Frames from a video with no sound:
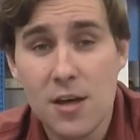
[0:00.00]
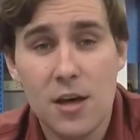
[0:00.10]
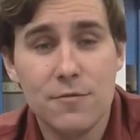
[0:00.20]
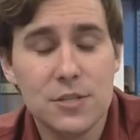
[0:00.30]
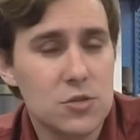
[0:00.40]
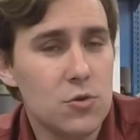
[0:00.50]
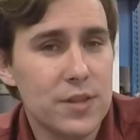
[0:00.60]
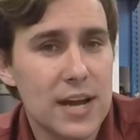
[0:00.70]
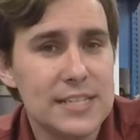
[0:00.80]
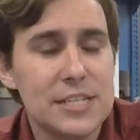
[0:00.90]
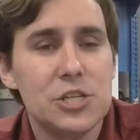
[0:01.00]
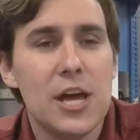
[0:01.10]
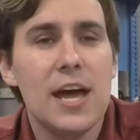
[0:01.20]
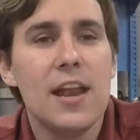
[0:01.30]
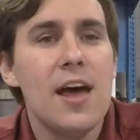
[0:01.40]
of the school that I teach
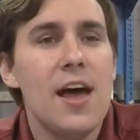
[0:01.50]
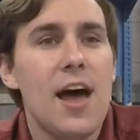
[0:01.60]
at.